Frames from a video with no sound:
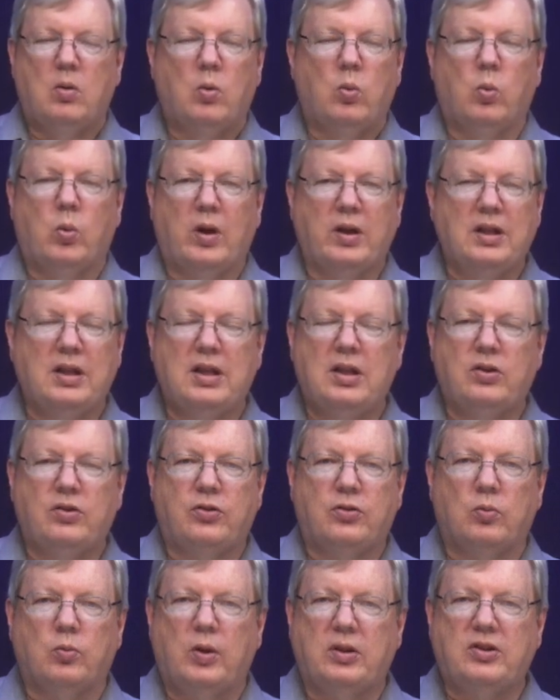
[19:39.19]

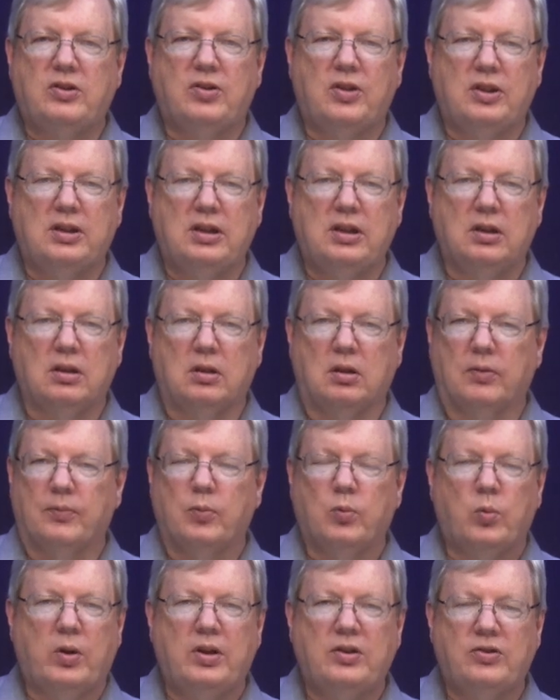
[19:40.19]
What's the deal?
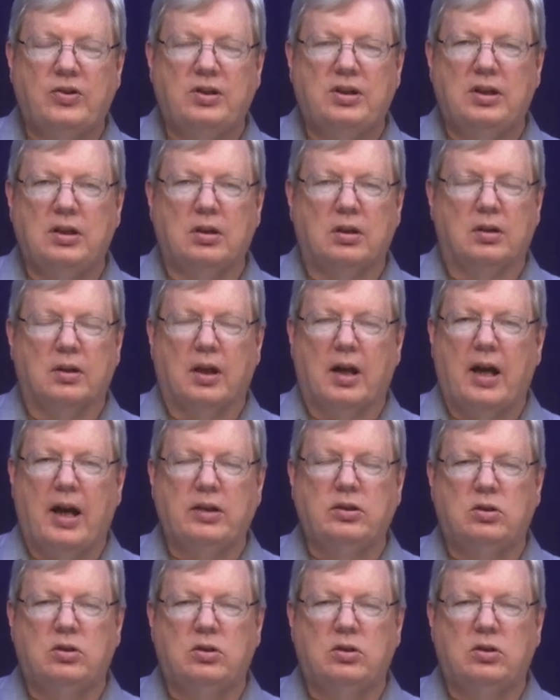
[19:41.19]
What is the deal?
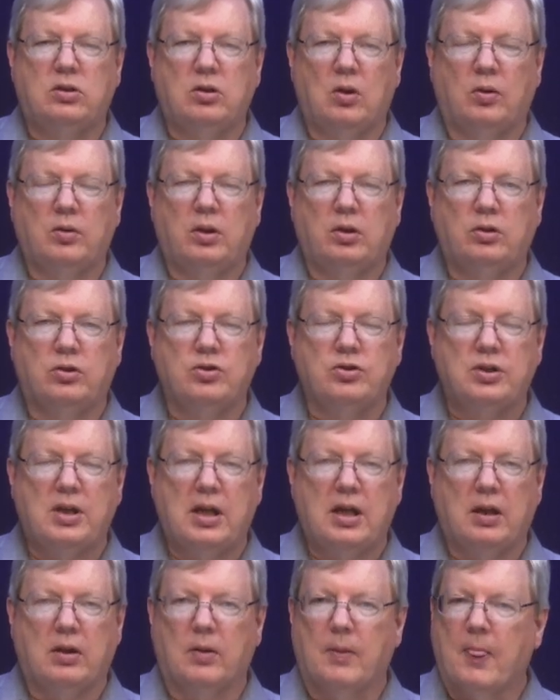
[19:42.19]
I don't
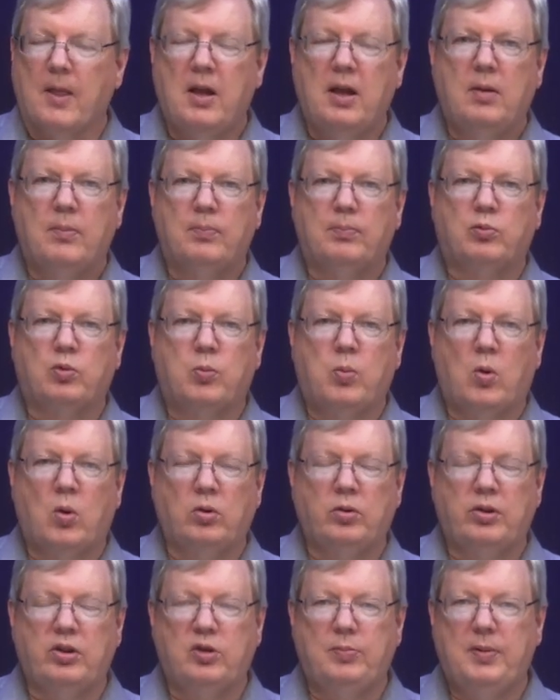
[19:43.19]
understand.
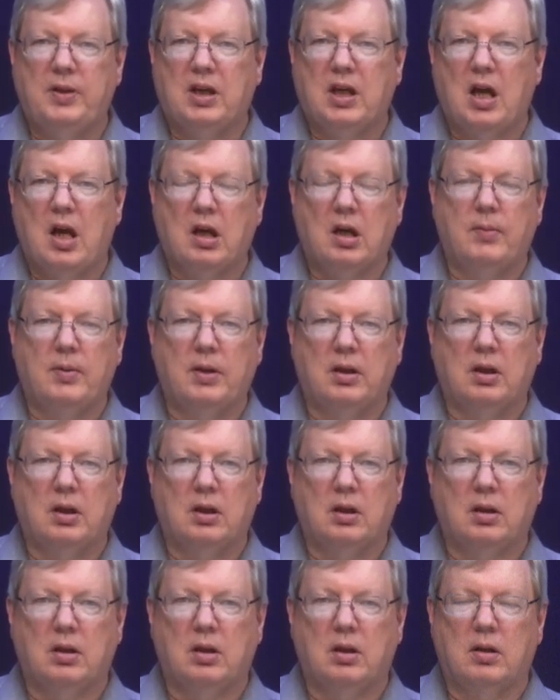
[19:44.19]
Portland is
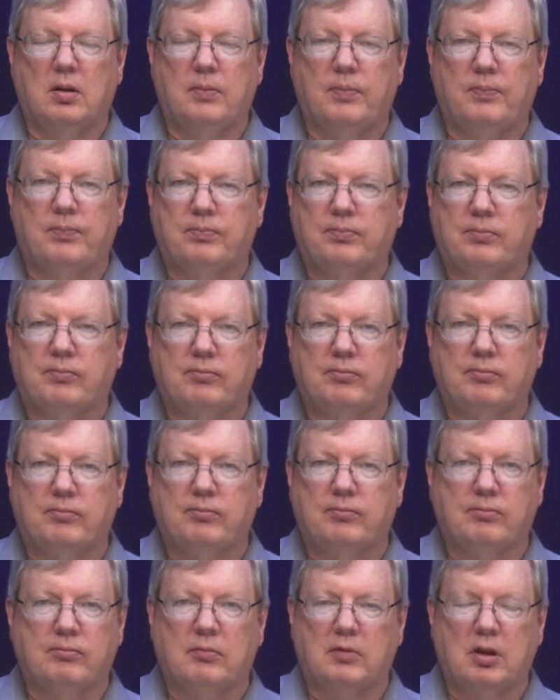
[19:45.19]
becoming a
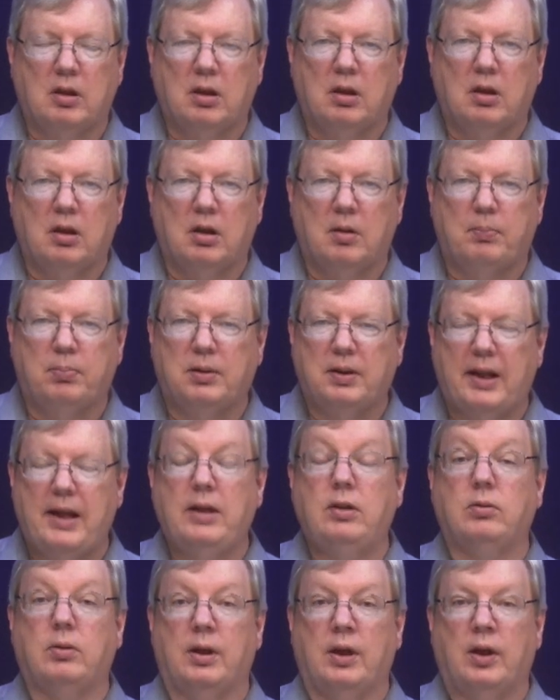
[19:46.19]

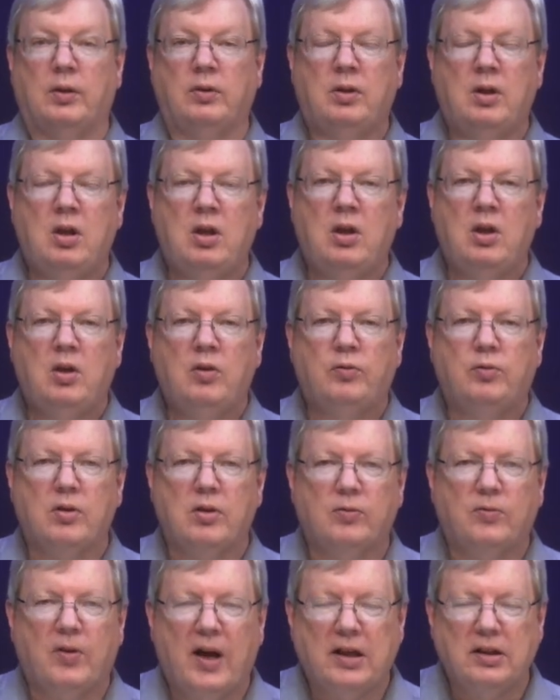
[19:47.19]
playground for
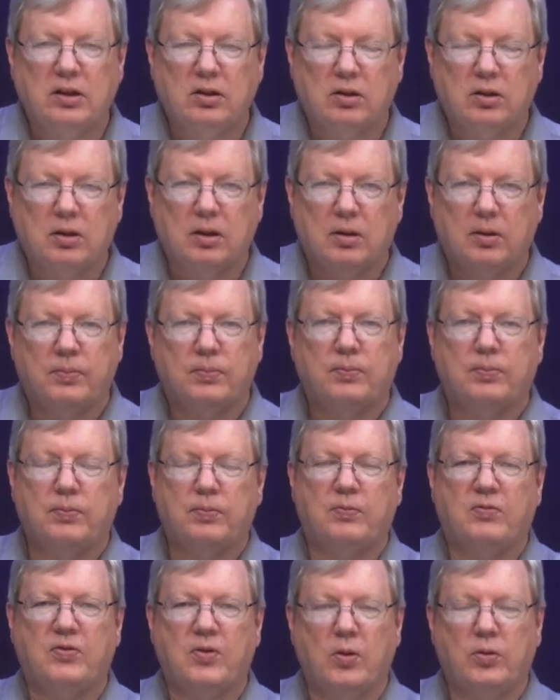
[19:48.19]
the violent
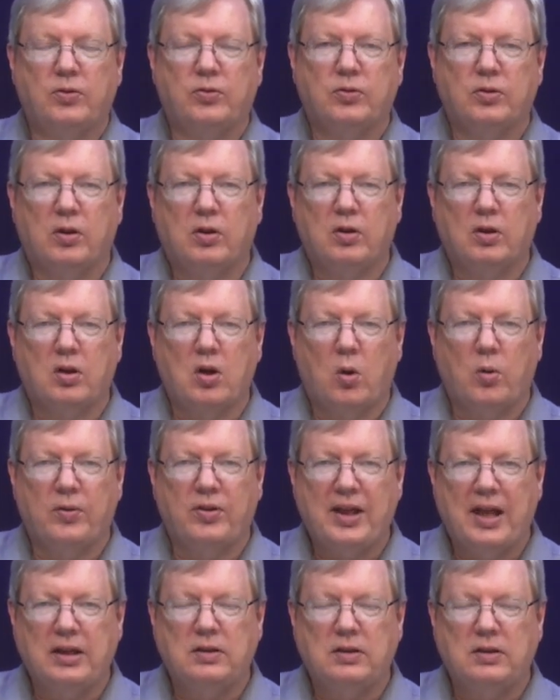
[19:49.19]
folks that
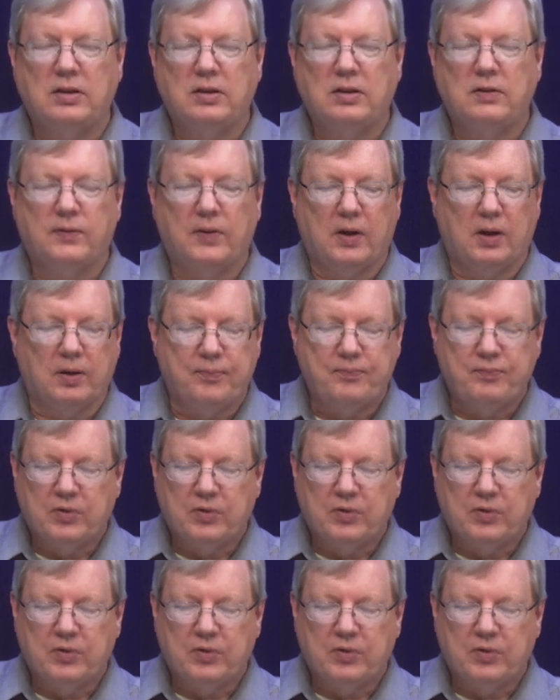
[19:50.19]
go with Antifa.